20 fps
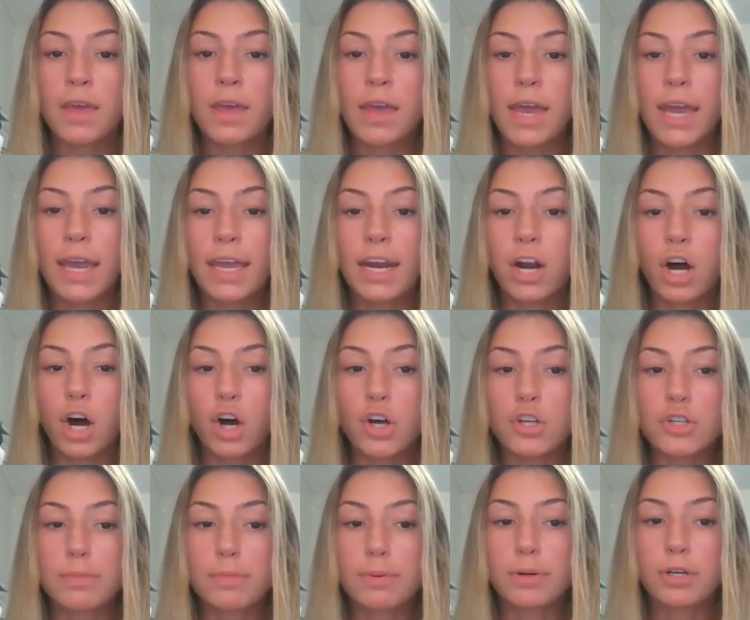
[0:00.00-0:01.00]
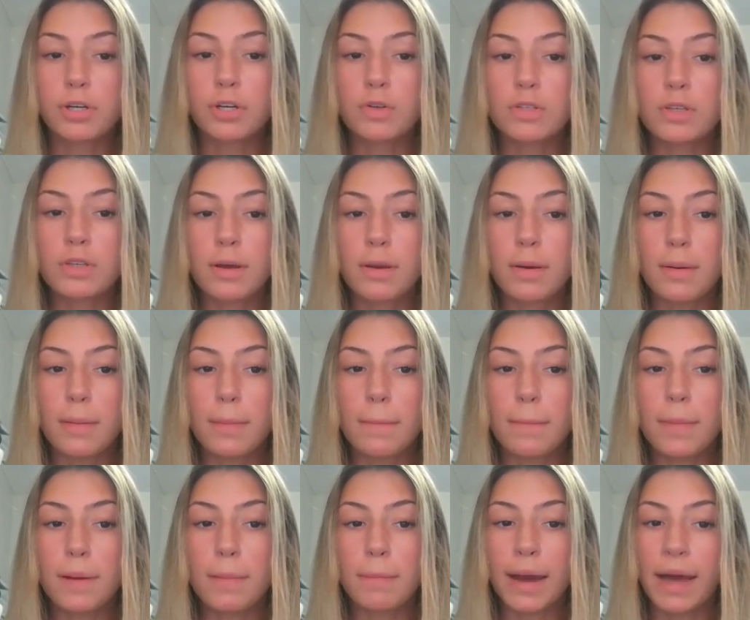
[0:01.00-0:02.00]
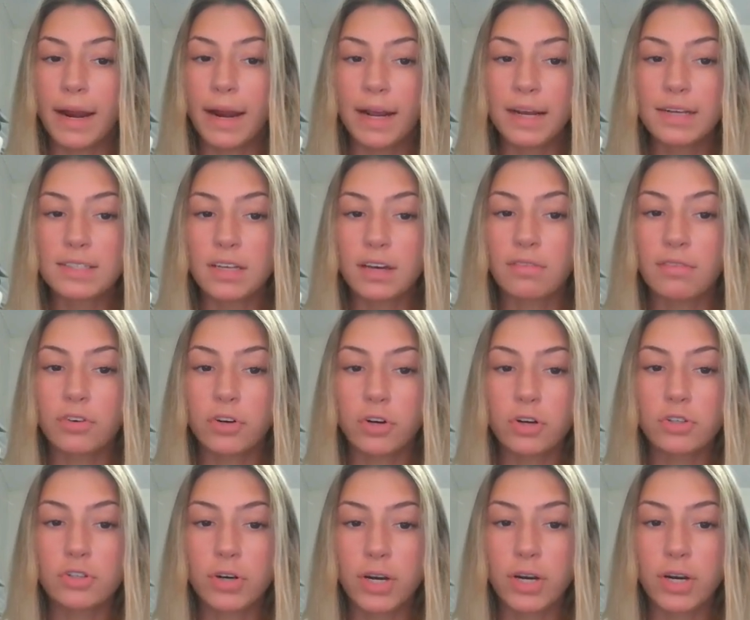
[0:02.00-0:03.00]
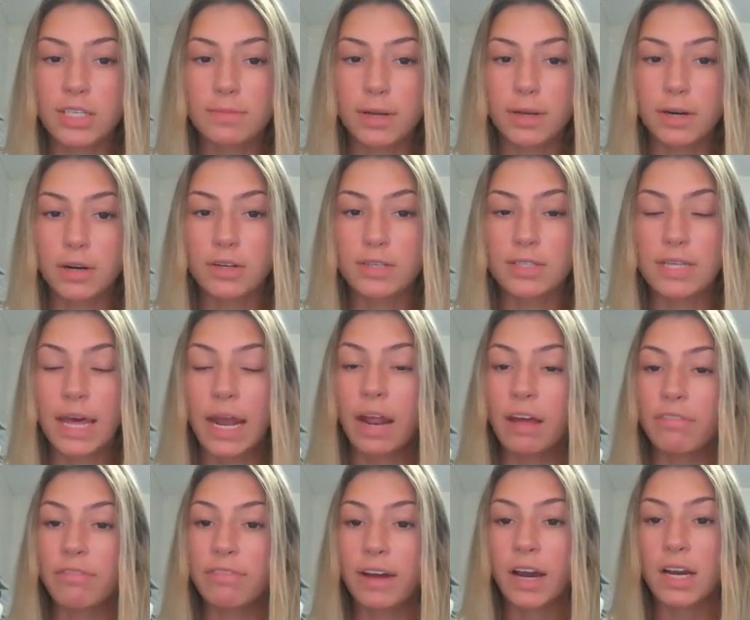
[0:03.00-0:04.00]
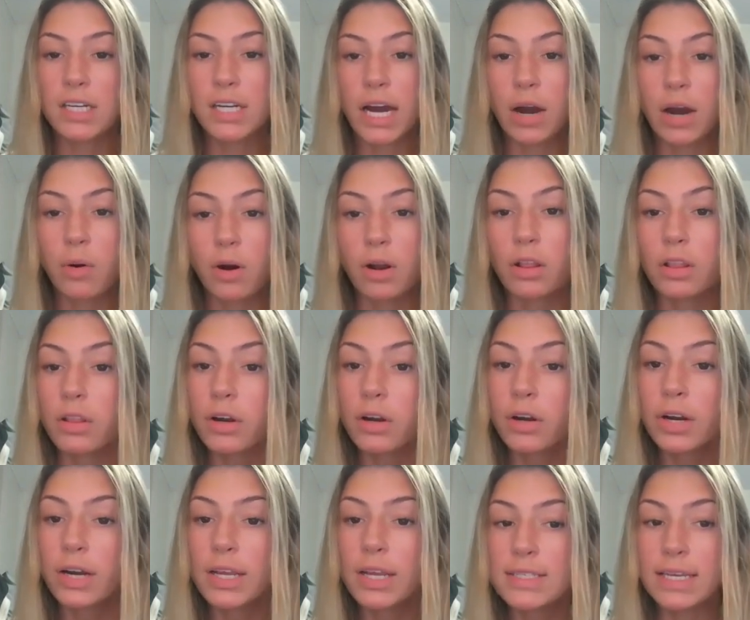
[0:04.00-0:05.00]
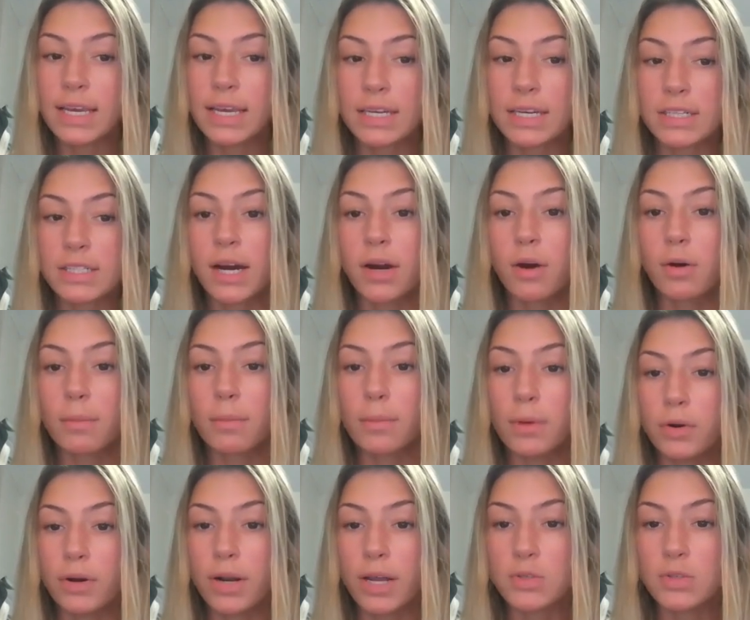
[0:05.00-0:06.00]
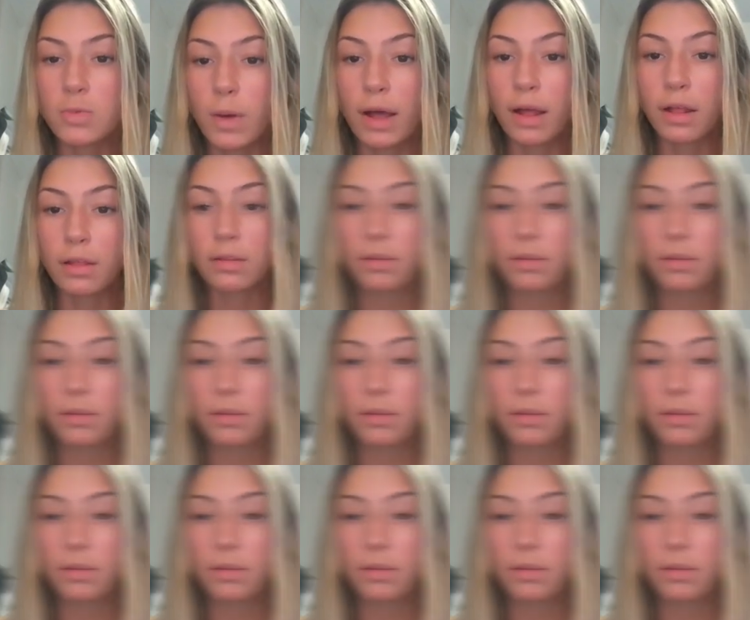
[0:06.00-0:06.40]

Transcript: It can also produce mimetics of neurotransmitters that affect our alertness and our mood as well.